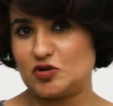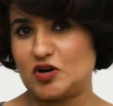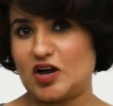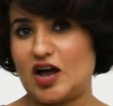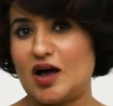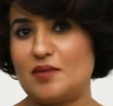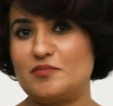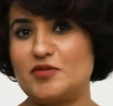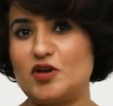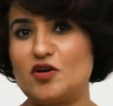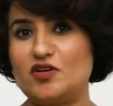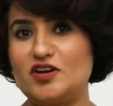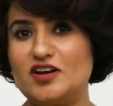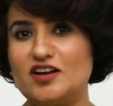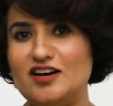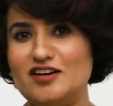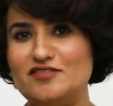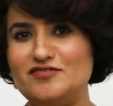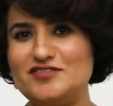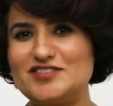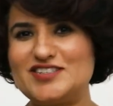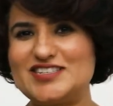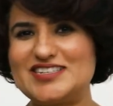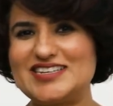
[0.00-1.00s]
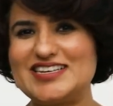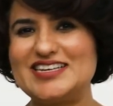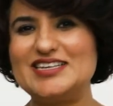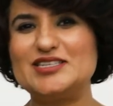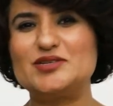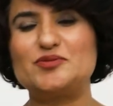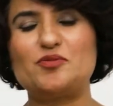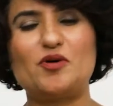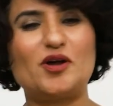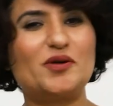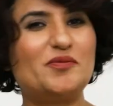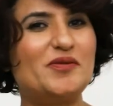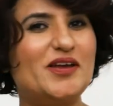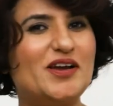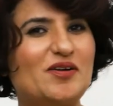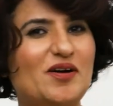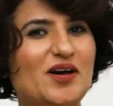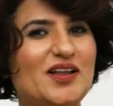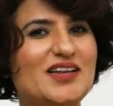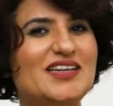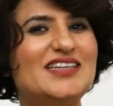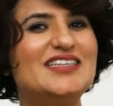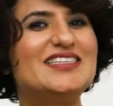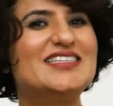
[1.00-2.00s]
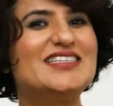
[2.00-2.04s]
to calm your nerves is what we call